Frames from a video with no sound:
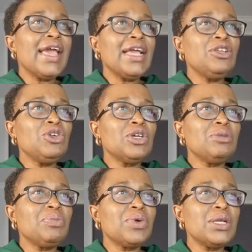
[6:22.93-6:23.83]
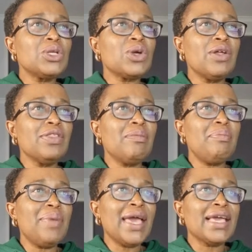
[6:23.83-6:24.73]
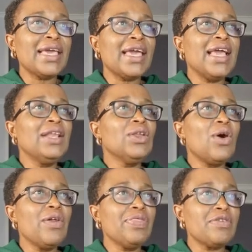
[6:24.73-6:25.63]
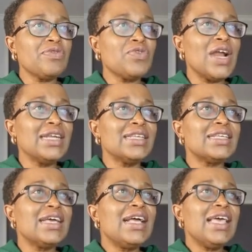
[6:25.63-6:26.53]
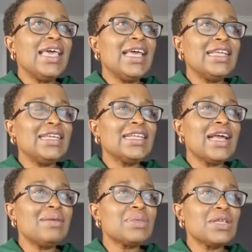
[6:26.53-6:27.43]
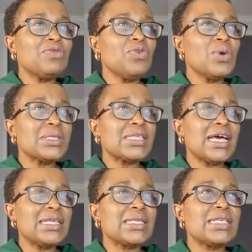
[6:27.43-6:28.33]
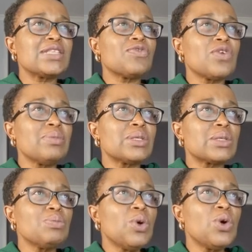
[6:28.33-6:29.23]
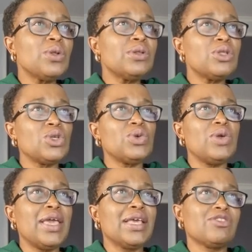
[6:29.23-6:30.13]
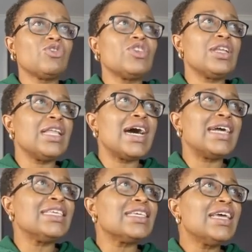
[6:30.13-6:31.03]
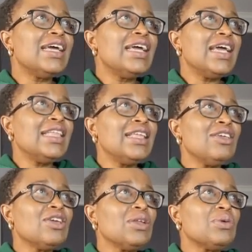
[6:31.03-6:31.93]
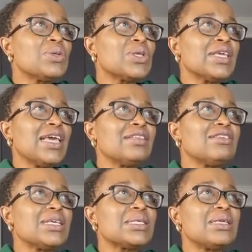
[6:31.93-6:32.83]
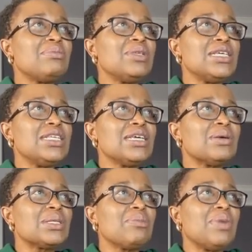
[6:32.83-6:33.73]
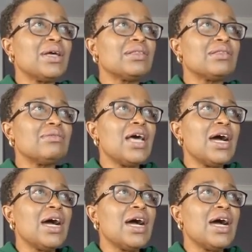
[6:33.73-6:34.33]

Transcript: And you can print on the back and on the front, and it comes in 4 sizes from small to extra large. And then you can also get just some details about